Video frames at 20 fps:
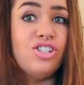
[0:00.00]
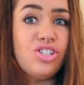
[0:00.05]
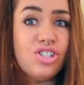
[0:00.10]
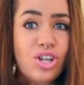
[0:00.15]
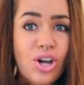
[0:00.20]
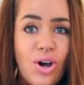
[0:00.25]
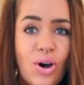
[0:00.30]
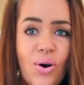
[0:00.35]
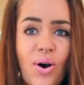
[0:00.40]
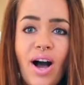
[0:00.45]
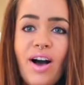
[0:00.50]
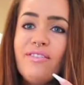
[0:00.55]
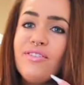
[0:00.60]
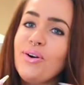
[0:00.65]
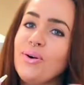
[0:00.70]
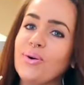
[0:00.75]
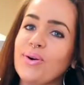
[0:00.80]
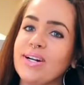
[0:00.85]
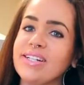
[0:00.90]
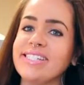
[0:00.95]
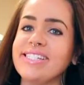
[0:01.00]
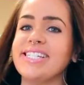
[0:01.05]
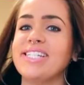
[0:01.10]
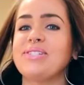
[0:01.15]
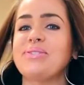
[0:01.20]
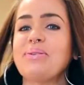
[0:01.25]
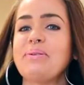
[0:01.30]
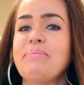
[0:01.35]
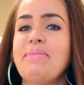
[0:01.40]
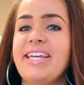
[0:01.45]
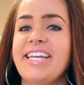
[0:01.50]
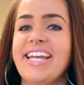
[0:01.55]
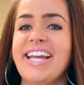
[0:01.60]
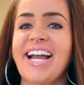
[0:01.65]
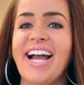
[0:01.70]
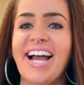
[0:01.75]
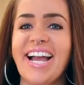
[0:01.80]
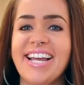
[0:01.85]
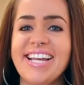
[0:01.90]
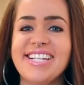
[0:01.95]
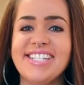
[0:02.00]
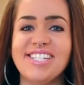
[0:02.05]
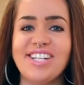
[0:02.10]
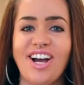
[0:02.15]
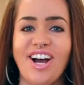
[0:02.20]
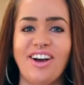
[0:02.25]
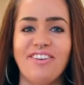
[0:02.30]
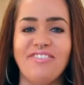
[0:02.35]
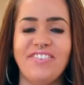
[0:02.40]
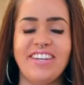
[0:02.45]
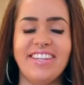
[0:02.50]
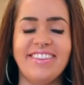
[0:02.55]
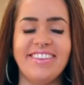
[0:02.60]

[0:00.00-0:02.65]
So of course, since we're making iced coffee,